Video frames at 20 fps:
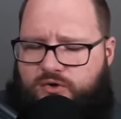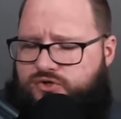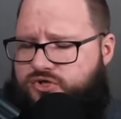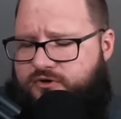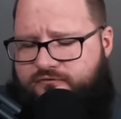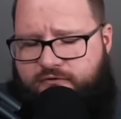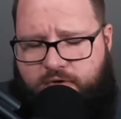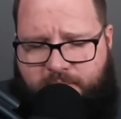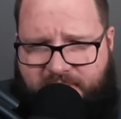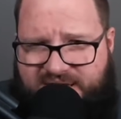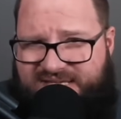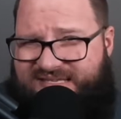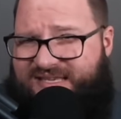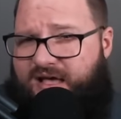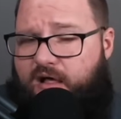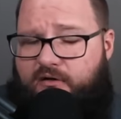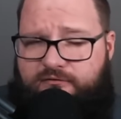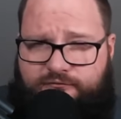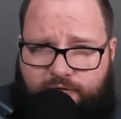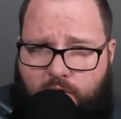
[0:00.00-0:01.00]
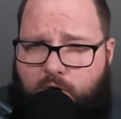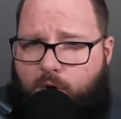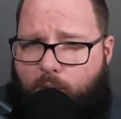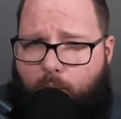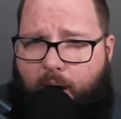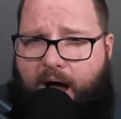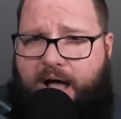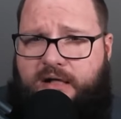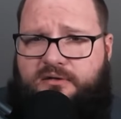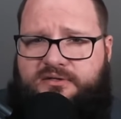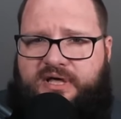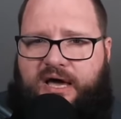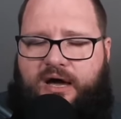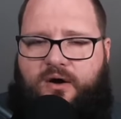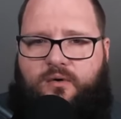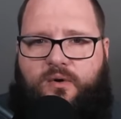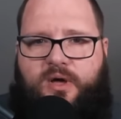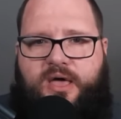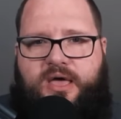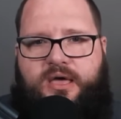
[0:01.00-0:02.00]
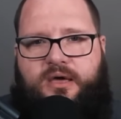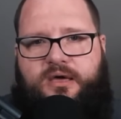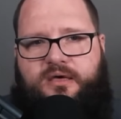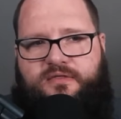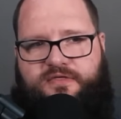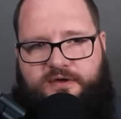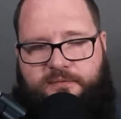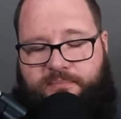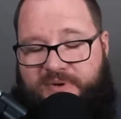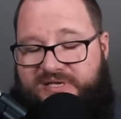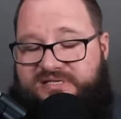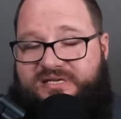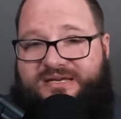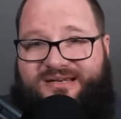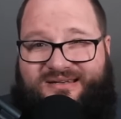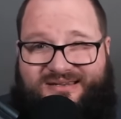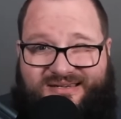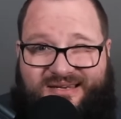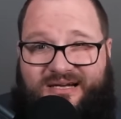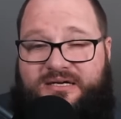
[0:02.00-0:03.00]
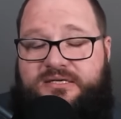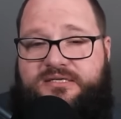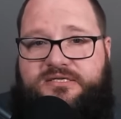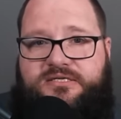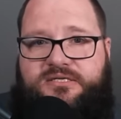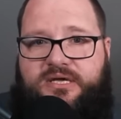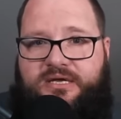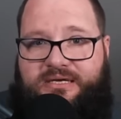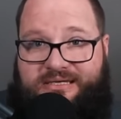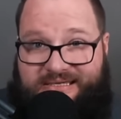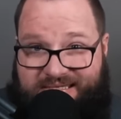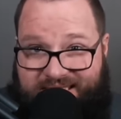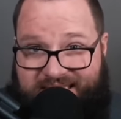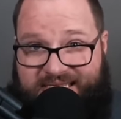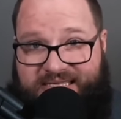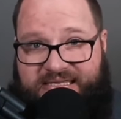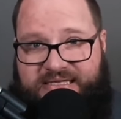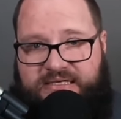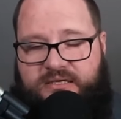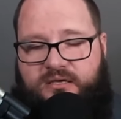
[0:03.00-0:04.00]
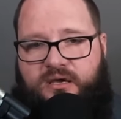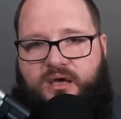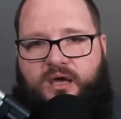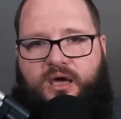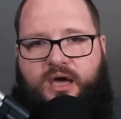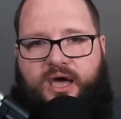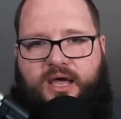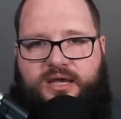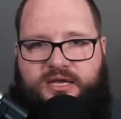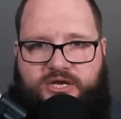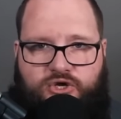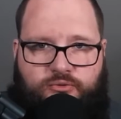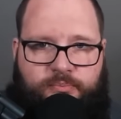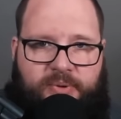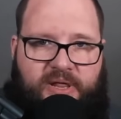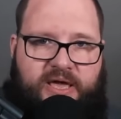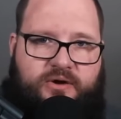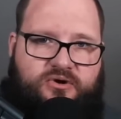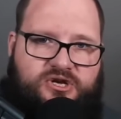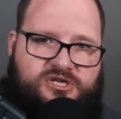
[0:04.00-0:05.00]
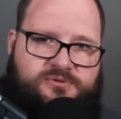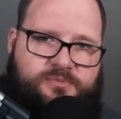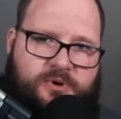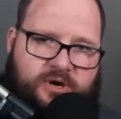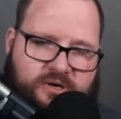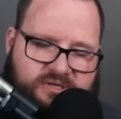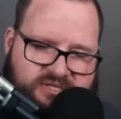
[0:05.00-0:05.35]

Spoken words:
And also for myself for a while now, that Blizzard does need a new player experience.